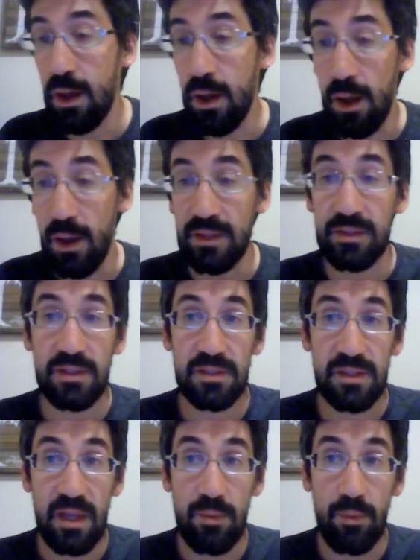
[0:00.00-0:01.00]
in the
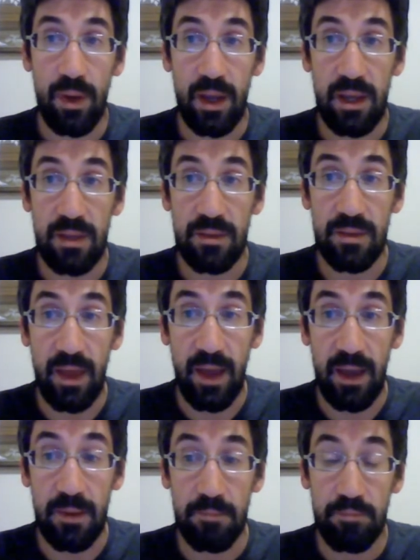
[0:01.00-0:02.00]
same way
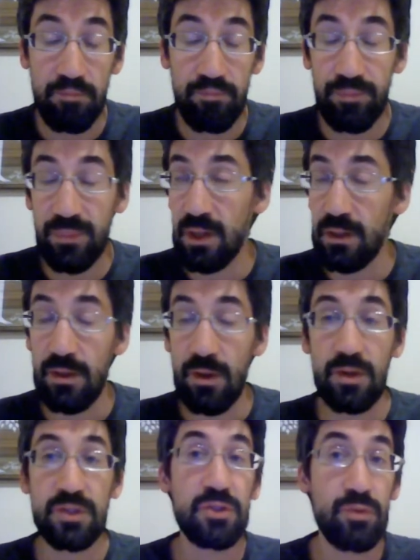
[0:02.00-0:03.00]
that
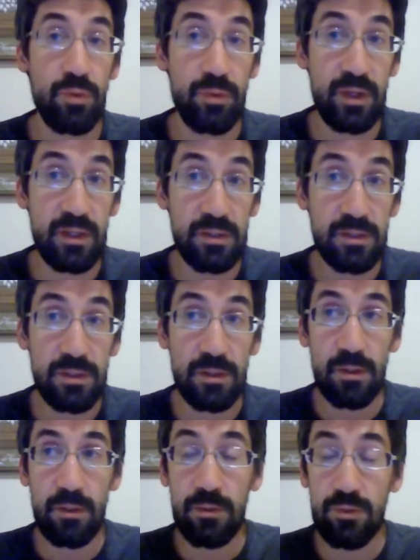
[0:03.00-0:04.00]
historians
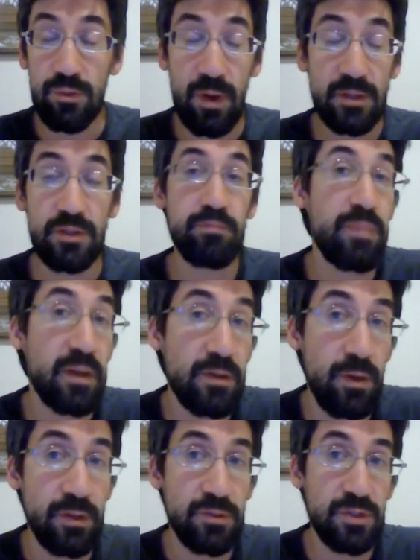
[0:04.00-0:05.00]
try to better
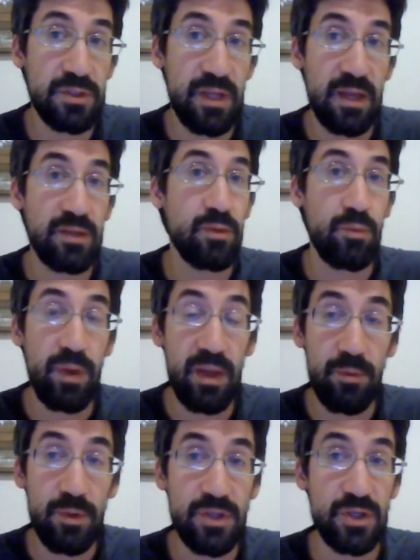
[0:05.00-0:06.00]
understand the way in
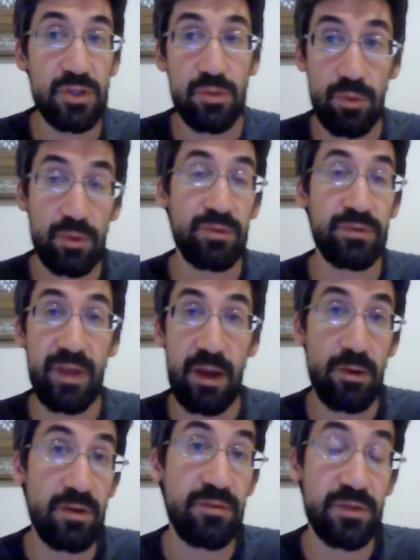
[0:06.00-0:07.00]
which historical
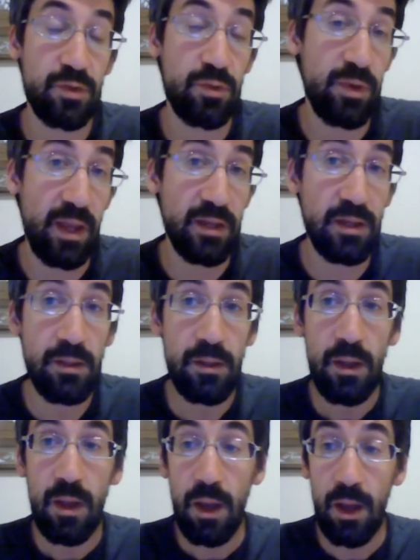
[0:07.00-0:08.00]
narrative is created,
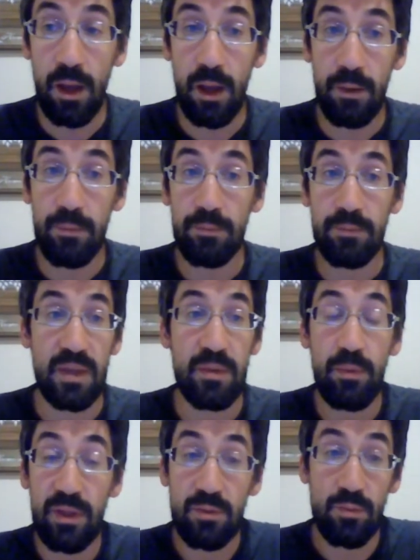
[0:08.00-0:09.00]

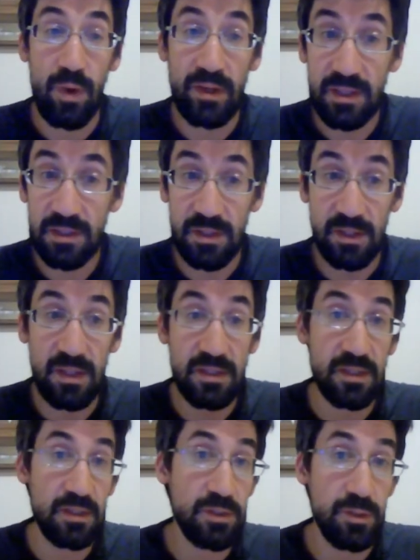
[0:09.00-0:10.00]
people in writing studies and
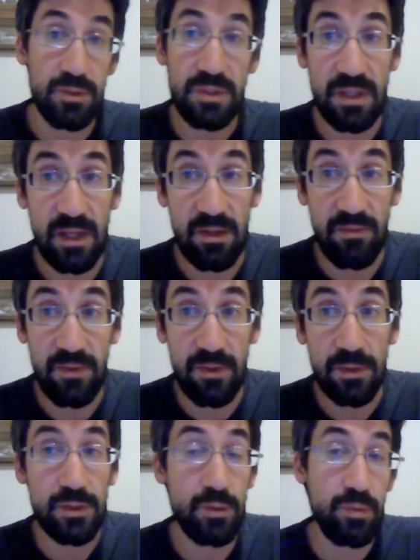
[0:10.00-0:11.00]
associated fields are really